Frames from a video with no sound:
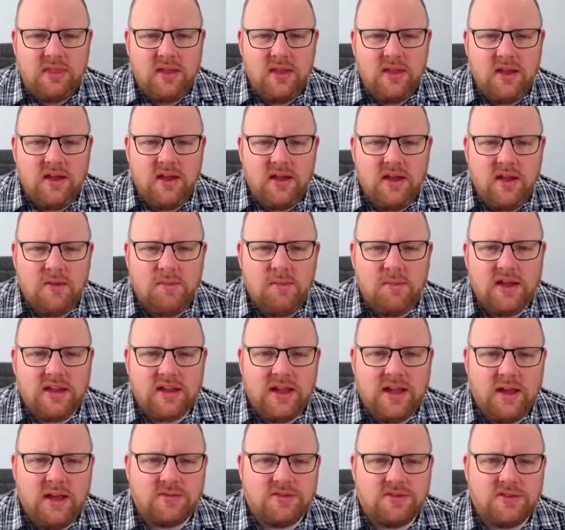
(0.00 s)

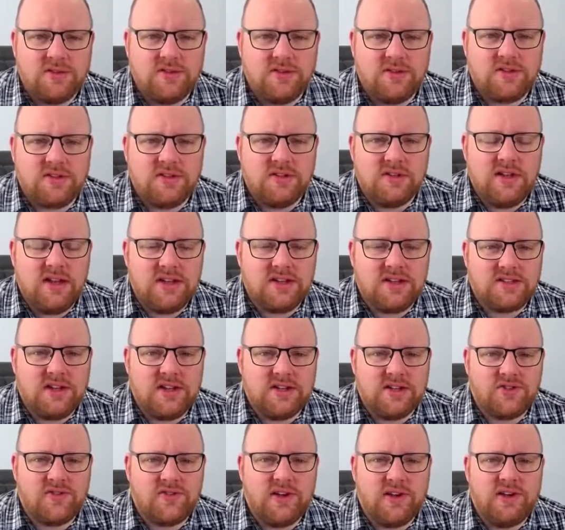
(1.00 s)
Accountants, unless
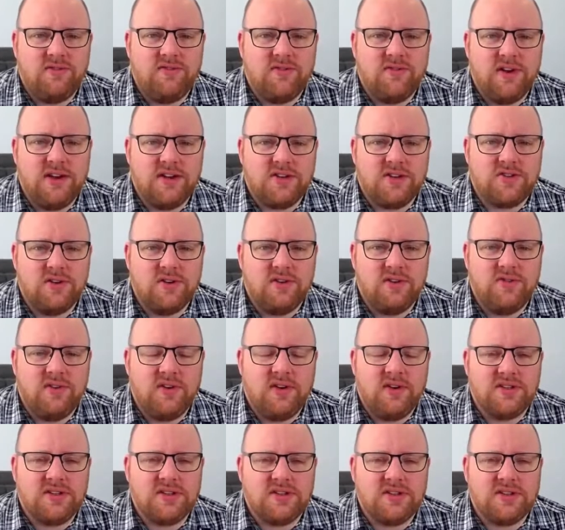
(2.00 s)
they're trained financial
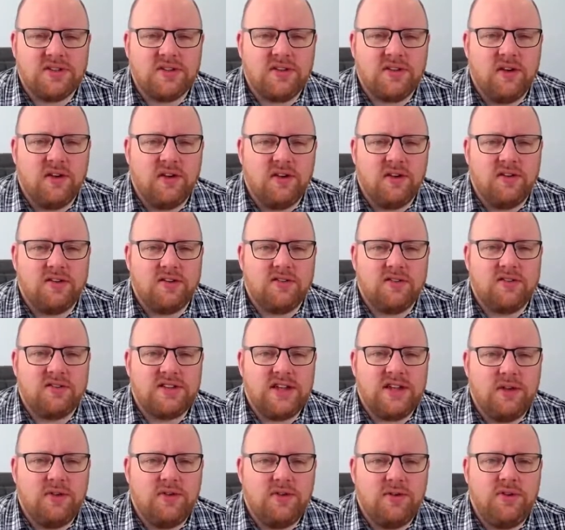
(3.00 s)
advisors, can't
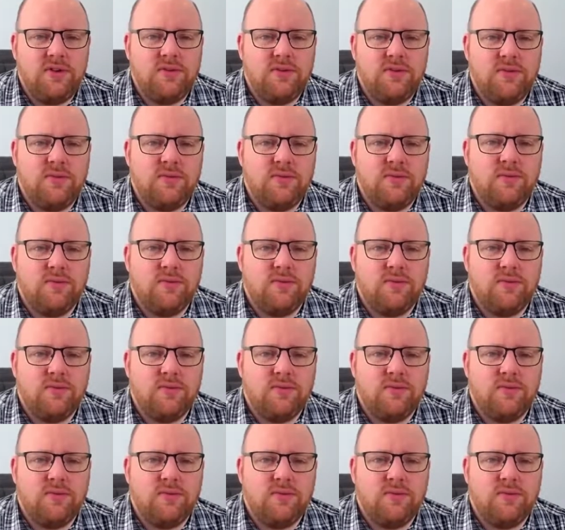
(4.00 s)
tell you